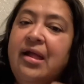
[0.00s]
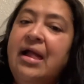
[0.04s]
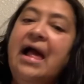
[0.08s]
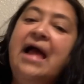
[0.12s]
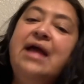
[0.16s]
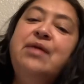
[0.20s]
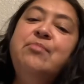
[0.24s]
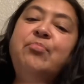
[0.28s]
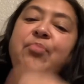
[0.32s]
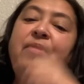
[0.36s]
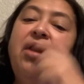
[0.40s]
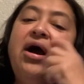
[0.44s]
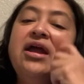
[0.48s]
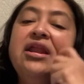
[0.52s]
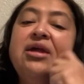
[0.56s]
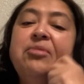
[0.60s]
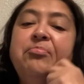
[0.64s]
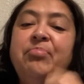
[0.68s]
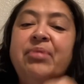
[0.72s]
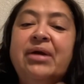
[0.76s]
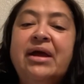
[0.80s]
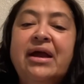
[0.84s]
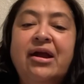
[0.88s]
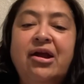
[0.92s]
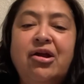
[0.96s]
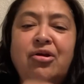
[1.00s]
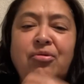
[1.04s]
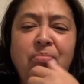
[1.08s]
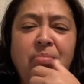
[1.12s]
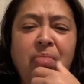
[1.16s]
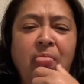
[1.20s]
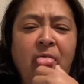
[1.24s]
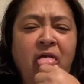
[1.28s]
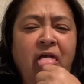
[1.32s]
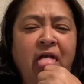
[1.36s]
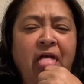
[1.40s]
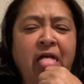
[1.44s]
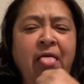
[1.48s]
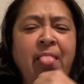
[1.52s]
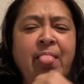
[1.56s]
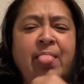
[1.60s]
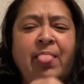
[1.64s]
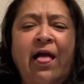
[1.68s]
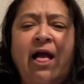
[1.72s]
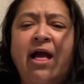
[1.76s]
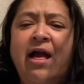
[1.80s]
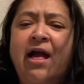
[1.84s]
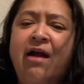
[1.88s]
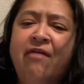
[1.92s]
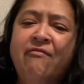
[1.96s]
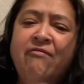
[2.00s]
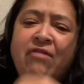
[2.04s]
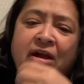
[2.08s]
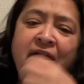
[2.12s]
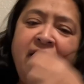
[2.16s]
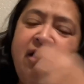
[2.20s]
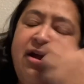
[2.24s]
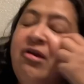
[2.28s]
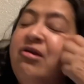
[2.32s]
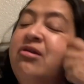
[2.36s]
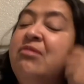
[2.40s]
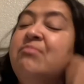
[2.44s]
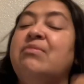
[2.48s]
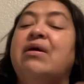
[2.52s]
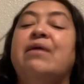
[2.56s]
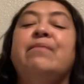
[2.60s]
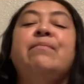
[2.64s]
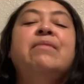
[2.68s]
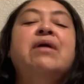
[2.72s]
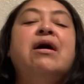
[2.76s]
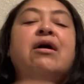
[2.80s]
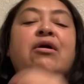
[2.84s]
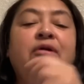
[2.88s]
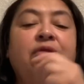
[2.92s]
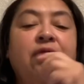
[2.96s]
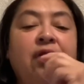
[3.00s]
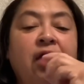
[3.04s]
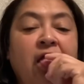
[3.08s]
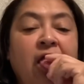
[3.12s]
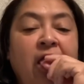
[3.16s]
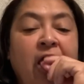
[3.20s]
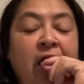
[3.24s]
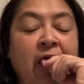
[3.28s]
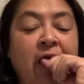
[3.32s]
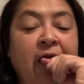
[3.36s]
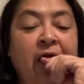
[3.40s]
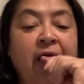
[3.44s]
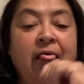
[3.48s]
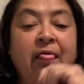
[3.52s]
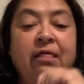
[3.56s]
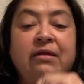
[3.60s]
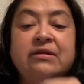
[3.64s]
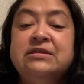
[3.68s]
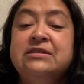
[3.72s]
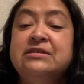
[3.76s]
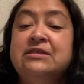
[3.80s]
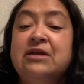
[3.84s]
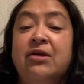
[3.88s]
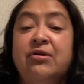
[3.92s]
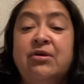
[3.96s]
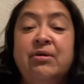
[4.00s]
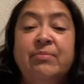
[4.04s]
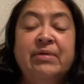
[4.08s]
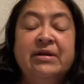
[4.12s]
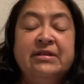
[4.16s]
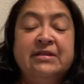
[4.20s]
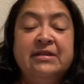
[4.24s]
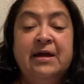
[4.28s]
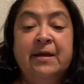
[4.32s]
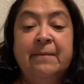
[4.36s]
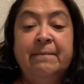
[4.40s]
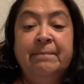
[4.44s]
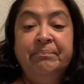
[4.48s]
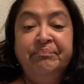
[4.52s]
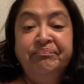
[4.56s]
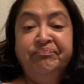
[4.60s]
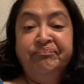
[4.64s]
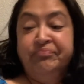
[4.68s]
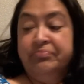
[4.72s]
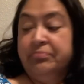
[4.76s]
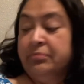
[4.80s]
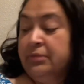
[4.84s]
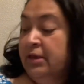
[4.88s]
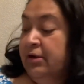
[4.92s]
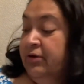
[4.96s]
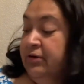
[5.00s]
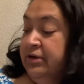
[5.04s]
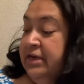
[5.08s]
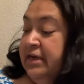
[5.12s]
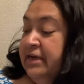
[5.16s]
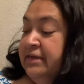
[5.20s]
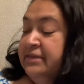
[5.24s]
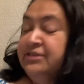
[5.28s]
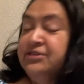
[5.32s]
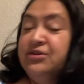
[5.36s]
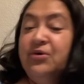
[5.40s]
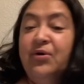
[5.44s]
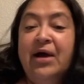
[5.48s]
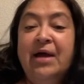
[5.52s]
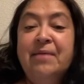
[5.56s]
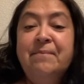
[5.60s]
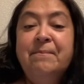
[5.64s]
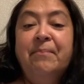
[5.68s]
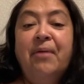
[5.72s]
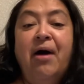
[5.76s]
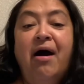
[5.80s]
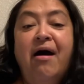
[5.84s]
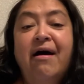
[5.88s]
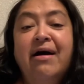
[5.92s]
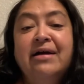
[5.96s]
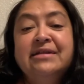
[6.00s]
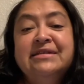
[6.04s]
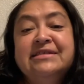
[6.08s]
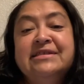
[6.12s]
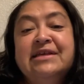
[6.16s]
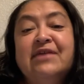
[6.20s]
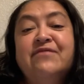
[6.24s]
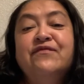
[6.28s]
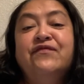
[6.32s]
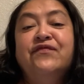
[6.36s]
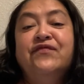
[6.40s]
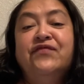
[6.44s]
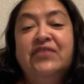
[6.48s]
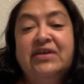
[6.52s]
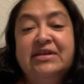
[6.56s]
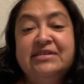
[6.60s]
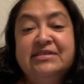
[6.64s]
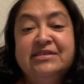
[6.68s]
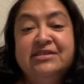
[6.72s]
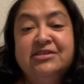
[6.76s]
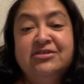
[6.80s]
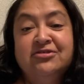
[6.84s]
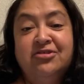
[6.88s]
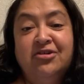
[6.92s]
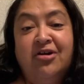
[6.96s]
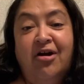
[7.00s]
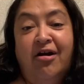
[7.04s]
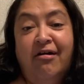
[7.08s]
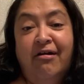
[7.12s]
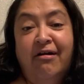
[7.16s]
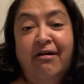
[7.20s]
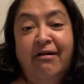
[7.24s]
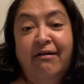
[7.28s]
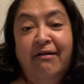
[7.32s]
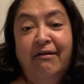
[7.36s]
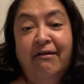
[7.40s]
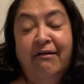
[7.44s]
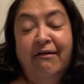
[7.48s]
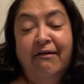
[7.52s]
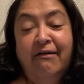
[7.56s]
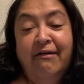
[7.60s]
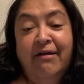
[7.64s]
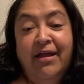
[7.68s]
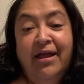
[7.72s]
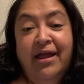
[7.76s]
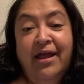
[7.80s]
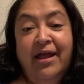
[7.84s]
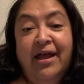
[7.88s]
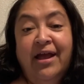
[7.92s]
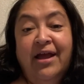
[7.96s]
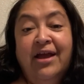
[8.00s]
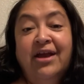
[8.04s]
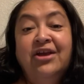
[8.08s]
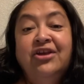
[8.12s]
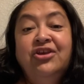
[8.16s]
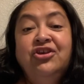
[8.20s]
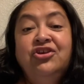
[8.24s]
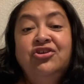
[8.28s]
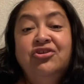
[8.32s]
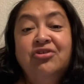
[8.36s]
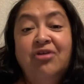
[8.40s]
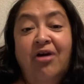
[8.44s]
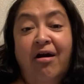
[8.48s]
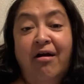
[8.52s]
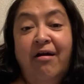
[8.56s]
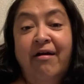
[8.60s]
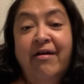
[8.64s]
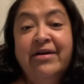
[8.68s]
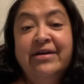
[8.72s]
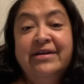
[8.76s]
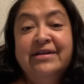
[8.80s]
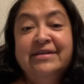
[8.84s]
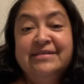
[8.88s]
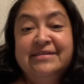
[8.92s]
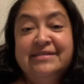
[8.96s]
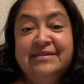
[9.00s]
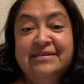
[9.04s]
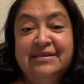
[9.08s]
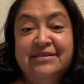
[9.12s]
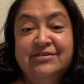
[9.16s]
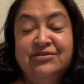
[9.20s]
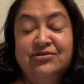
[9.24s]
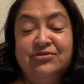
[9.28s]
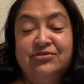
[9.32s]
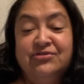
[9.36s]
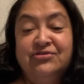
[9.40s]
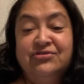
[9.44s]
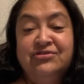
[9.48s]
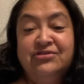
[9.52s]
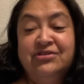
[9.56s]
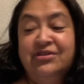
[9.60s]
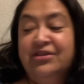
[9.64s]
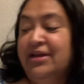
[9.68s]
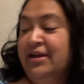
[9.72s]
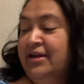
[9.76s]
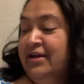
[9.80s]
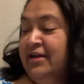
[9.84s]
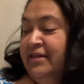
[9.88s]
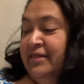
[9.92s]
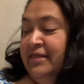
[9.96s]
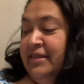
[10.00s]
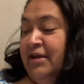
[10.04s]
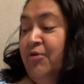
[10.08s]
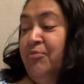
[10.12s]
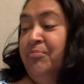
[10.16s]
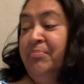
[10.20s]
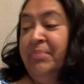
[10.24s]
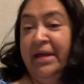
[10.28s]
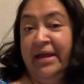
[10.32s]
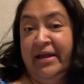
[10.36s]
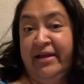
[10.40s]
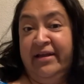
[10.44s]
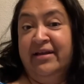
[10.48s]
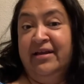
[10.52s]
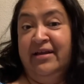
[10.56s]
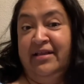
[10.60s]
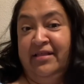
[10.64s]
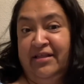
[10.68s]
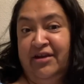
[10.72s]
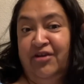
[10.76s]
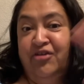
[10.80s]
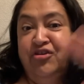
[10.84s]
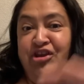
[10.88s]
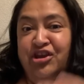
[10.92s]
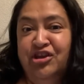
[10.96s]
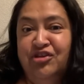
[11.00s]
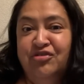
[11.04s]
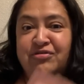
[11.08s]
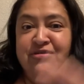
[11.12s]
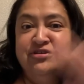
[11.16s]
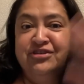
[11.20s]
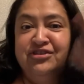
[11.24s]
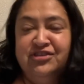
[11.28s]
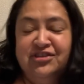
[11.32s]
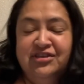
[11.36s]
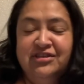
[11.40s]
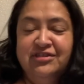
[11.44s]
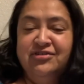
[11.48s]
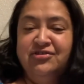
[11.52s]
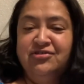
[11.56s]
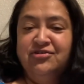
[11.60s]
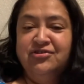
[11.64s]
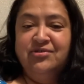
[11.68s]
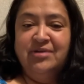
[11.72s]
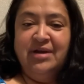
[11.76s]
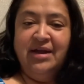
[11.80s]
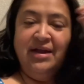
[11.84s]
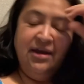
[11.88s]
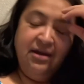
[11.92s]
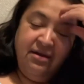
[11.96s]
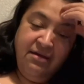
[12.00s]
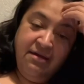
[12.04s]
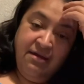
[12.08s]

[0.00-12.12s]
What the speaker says: bought a pair. Ugh, I have a hair in my mouth. Sorry about that. Okay, so I bought some Fiskars yard scissors. They're big. They're huge scissors, right?